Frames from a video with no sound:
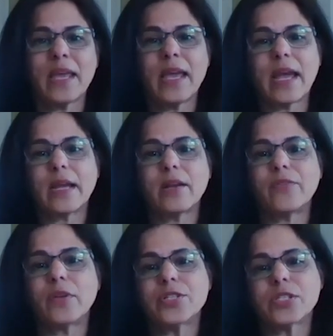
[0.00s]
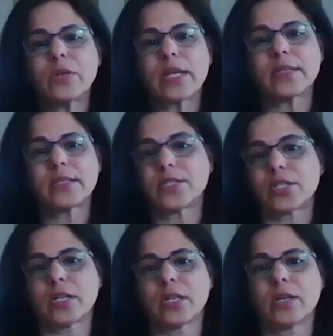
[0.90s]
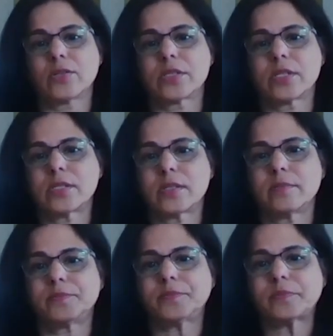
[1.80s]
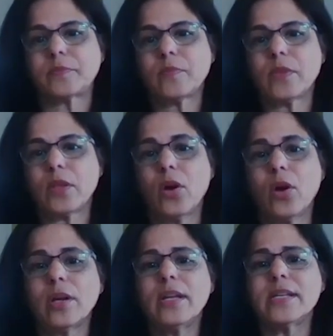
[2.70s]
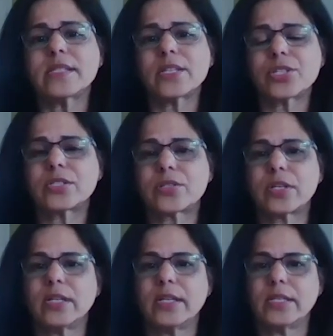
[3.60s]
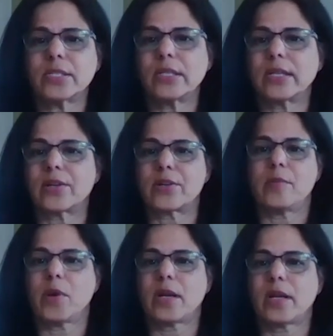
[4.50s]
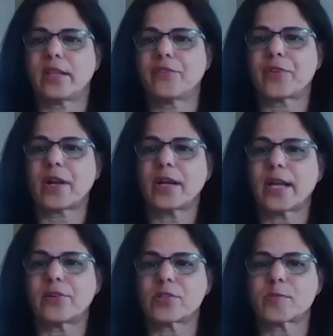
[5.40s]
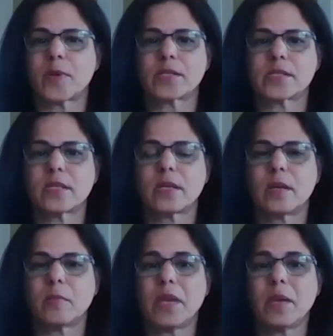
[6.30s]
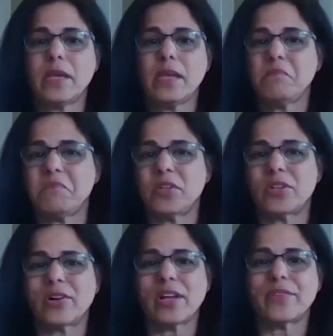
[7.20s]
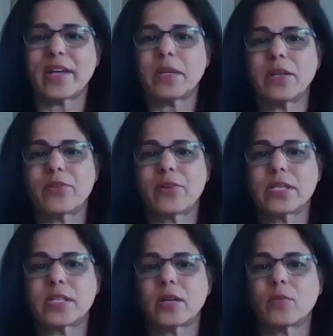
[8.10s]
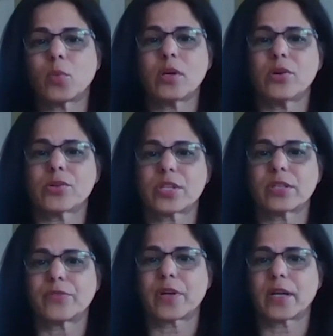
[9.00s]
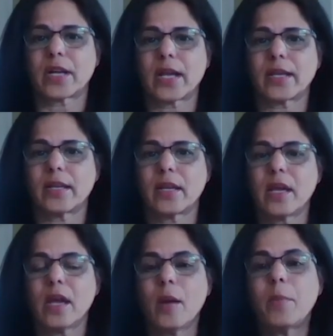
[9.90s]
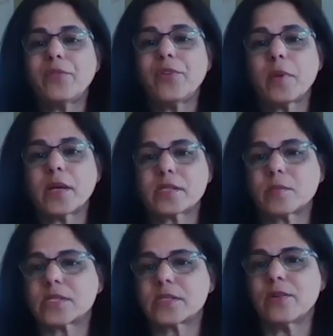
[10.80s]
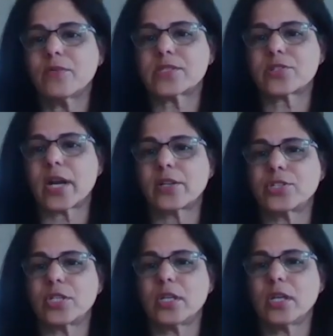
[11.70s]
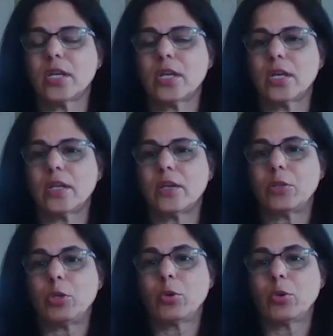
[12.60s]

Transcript: And if you just look at the digital ecosystem, organizations really need to look at remodeling their frontline response. Maybe you don't have that many retail workers on the front line, but from customer service strategy, you